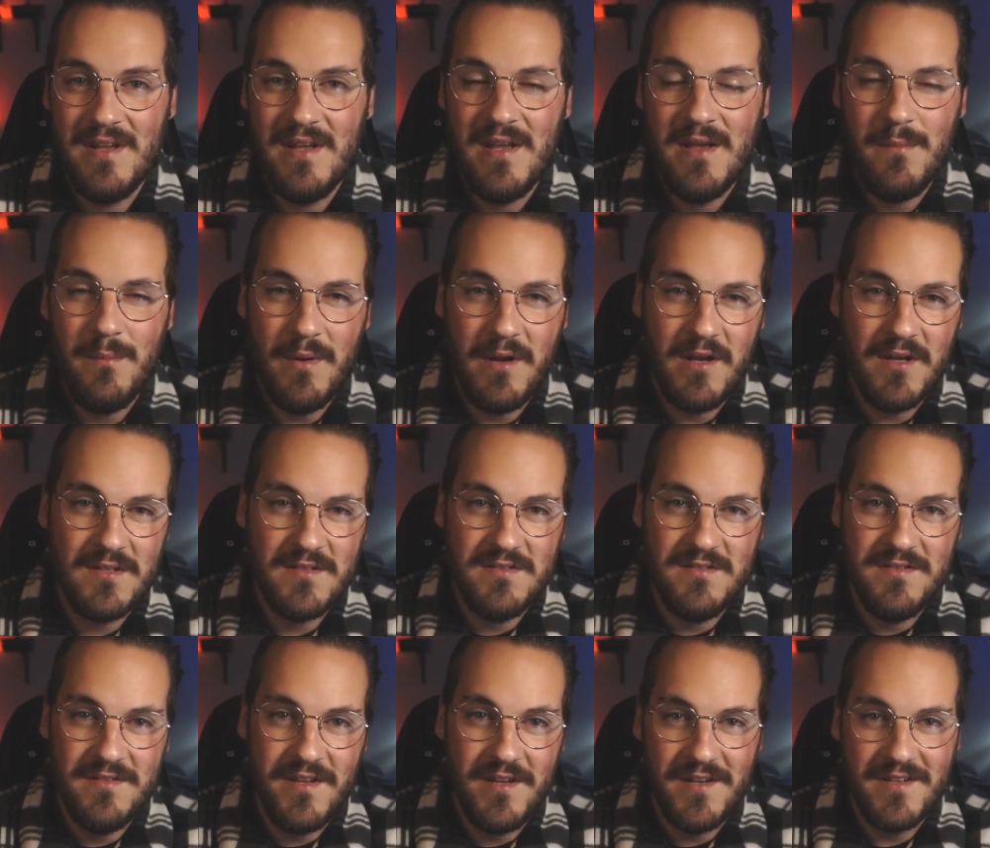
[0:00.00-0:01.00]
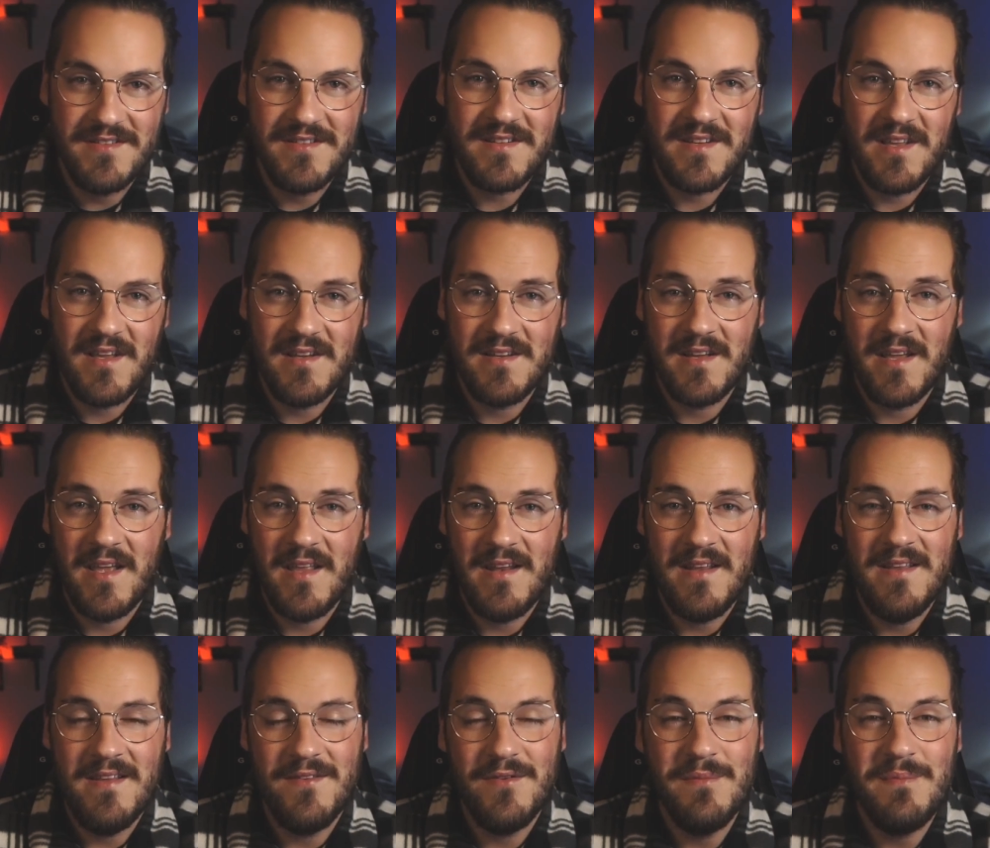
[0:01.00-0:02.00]
because dust can get
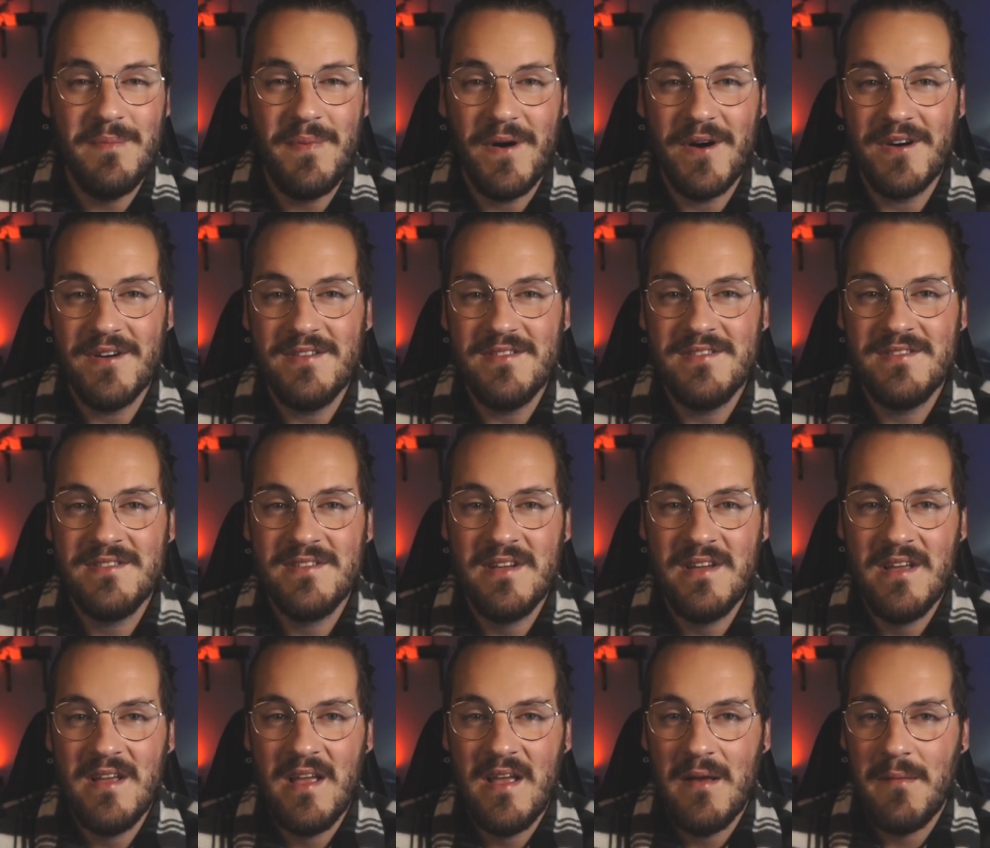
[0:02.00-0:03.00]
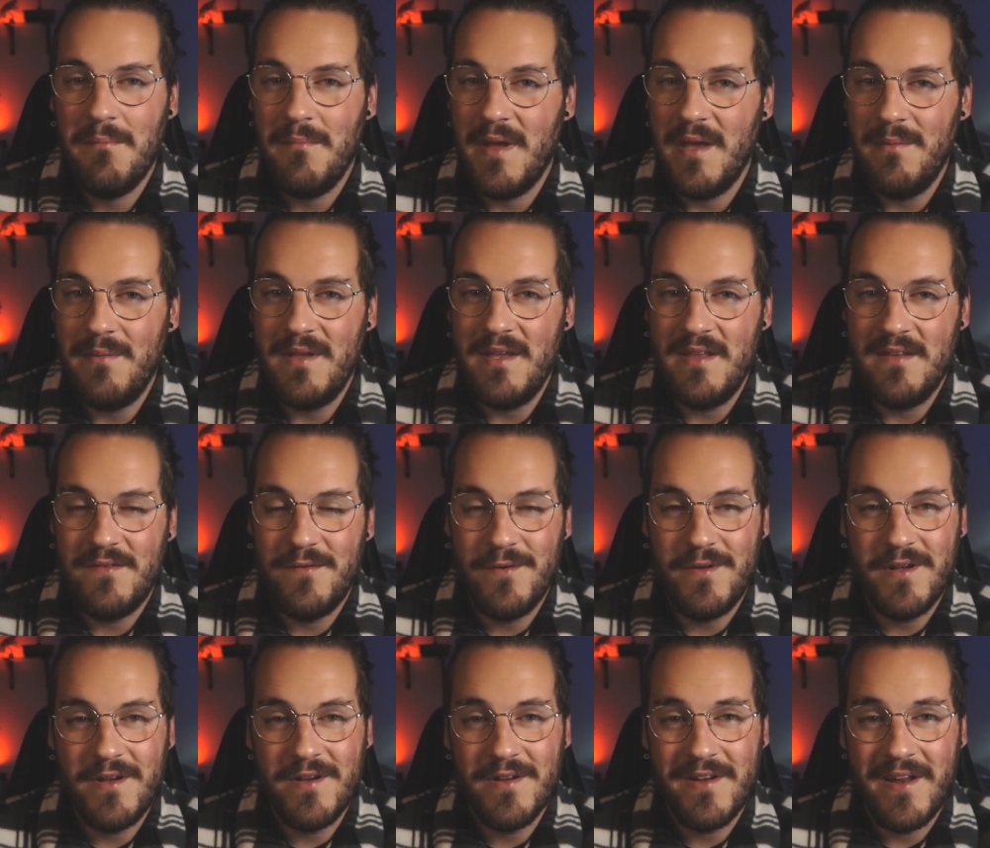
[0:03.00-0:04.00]
into parts maybe into
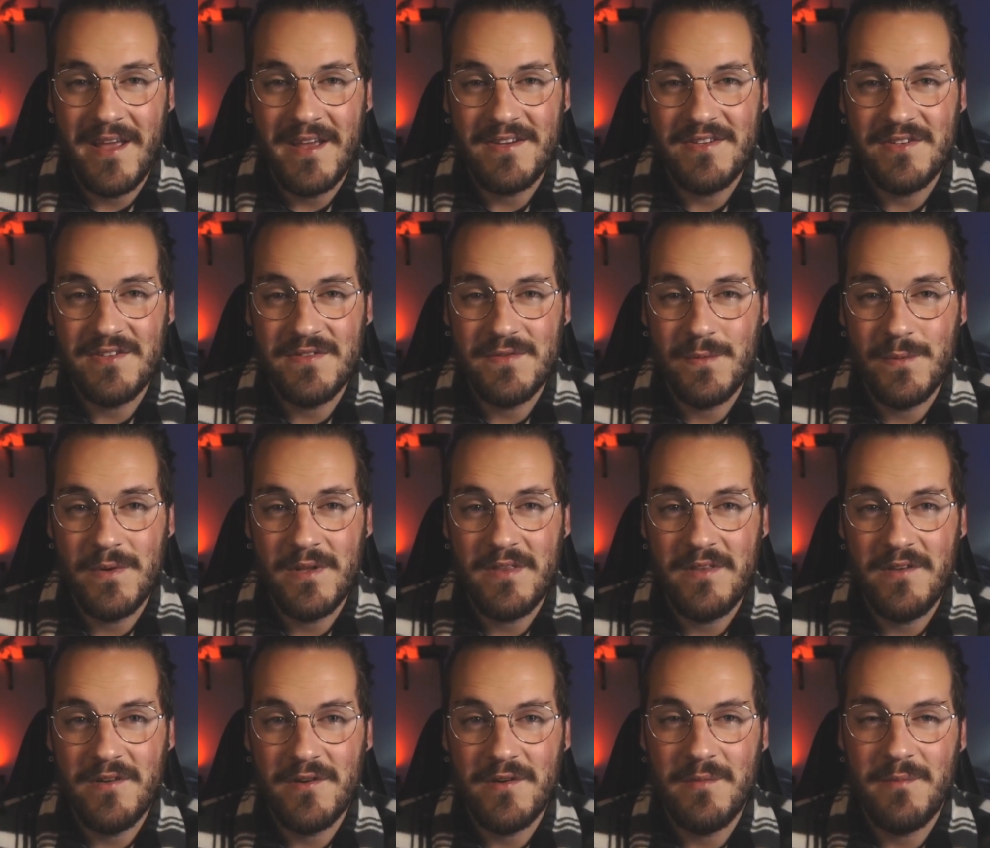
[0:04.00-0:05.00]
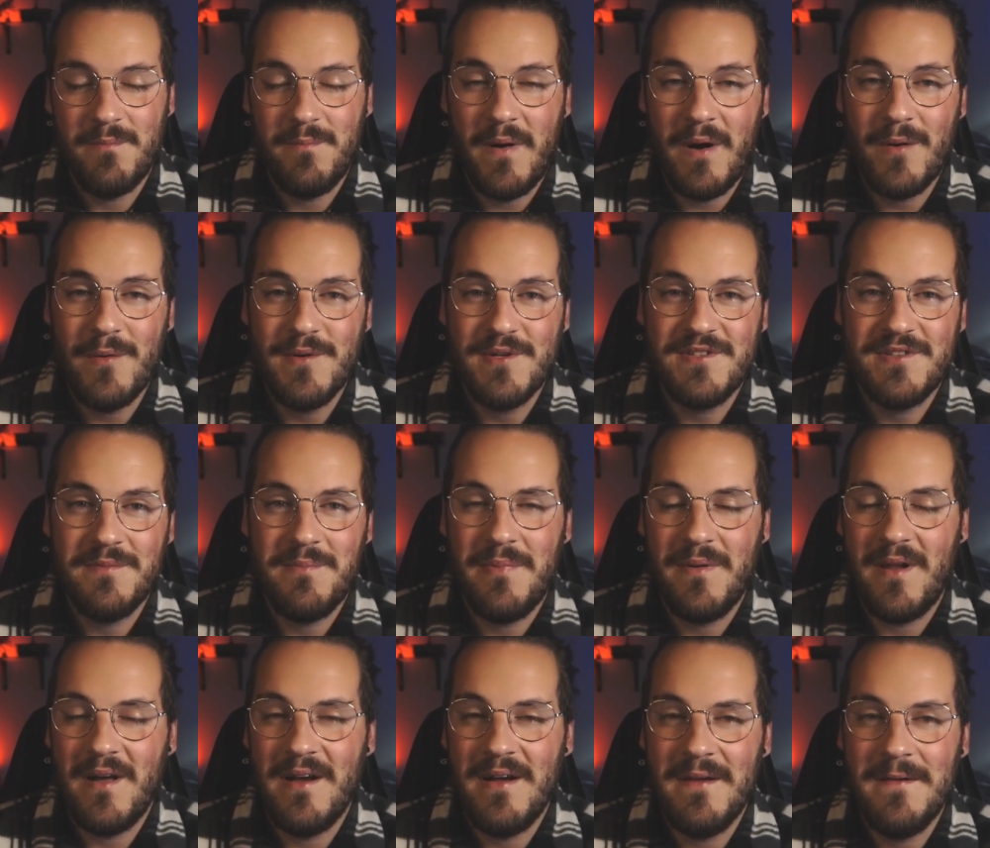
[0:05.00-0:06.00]
the connections with your power
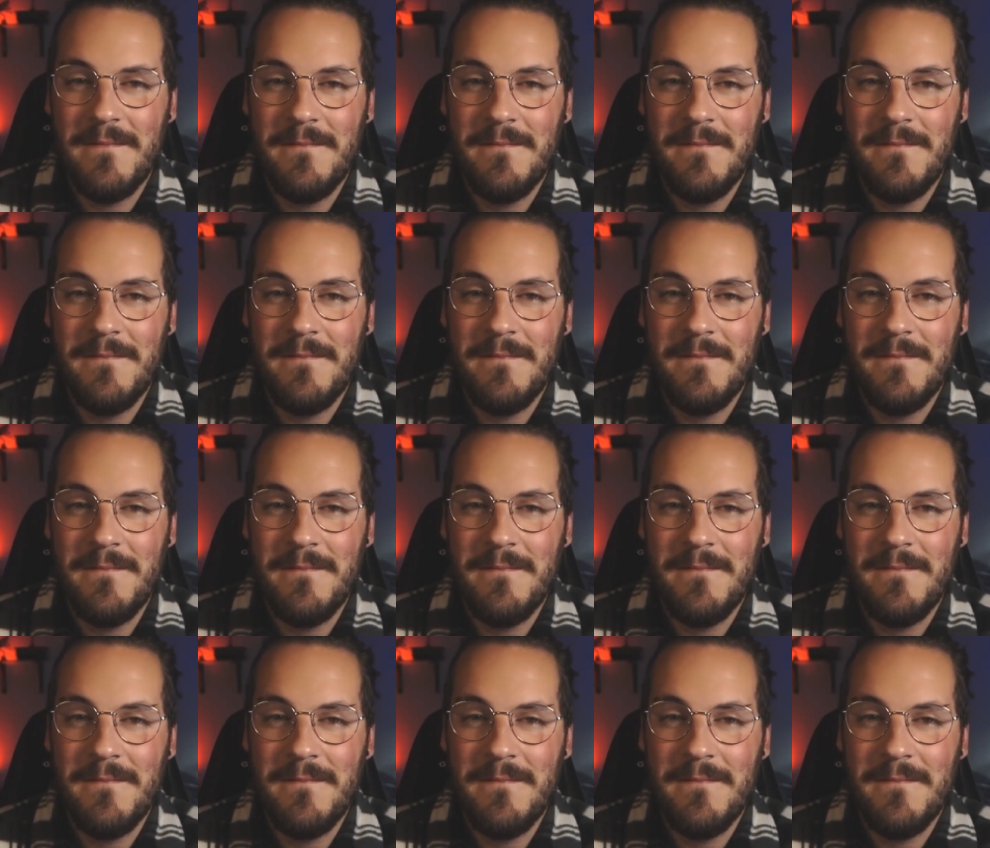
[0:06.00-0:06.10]
supply,